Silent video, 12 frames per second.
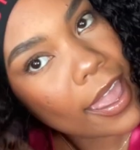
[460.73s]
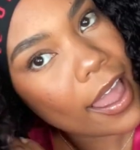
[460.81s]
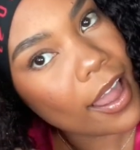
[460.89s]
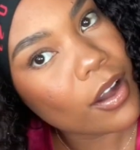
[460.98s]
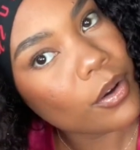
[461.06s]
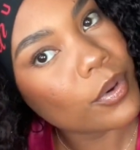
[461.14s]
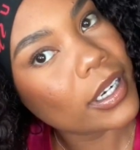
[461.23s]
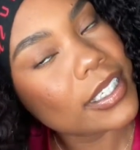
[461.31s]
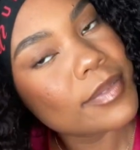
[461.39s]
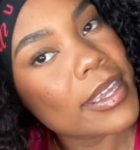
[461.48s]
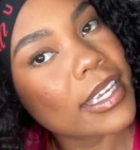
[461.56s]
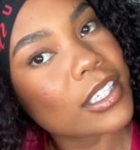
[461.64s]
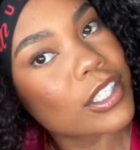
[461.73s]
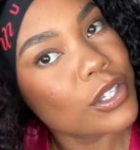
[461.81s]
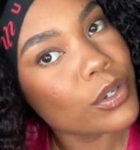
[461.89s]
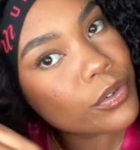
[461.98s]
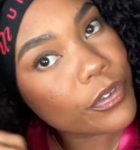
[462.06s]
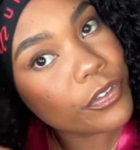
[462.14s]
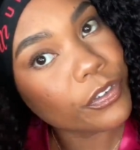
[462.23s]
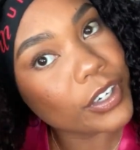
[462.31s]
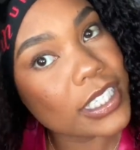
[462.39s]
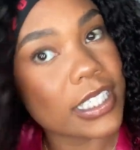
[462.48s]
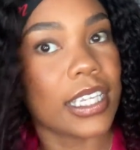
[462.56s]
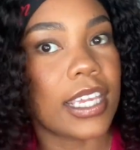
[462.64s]
I don't want to make it too
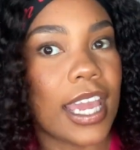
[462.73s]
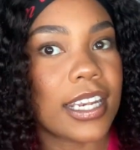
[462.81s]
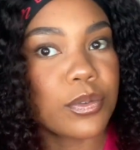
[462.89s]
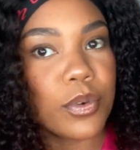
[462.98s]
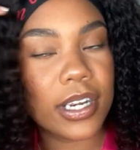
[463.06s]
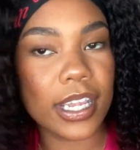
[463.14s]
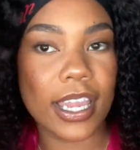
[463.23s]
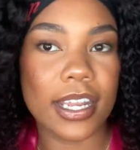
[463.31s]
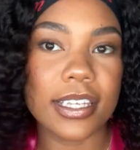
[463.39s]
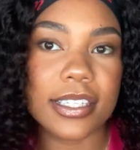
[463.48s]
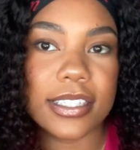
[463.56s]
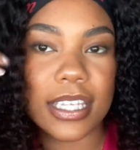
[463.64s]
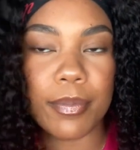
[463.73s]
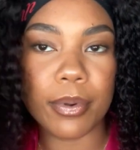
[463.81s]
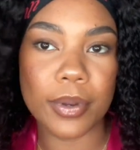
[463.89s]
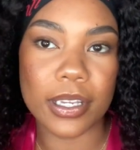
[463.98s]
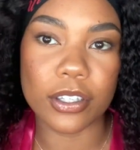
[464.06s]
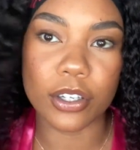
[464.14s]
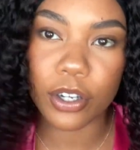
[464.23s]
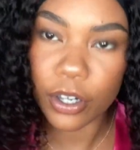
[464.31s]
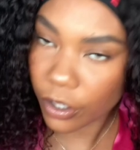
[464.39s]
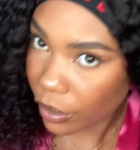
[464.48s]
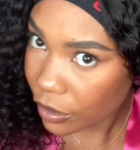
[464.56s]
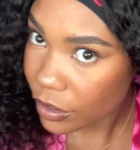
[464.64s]
frizzy. I just want to kind of separate the
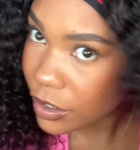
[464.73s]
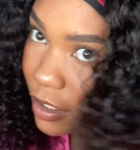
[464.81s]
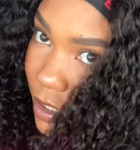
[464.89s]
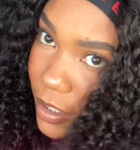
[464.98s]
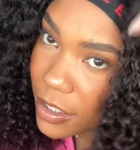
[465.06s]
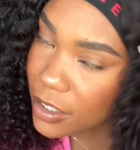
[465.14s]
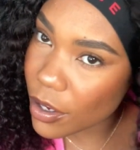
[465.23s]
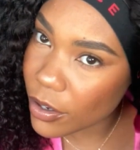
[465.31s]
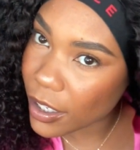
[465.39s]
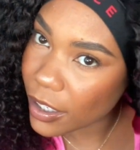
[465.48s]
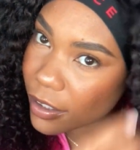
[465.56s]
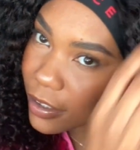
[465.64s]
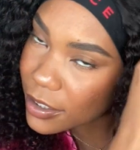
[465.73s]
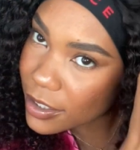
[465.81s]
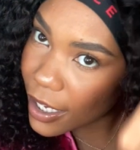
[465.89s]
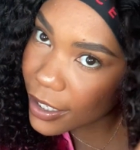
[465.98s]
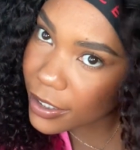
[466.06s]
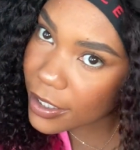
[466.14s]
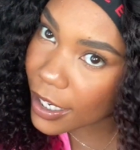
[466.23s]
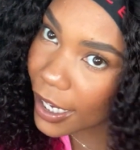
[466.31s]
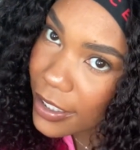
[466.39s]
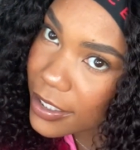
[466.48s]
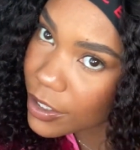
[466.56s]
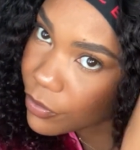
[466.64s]
curls so that it looks like
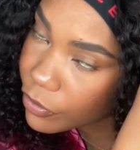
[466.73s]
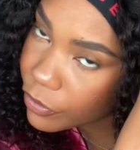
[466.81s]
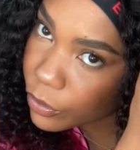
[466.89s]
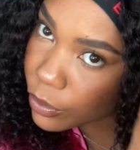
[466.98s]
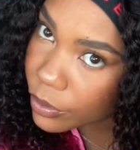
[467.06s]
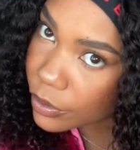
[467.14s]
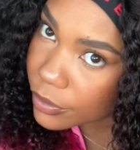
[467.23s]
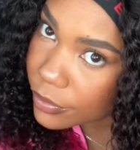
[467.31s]
nice and full.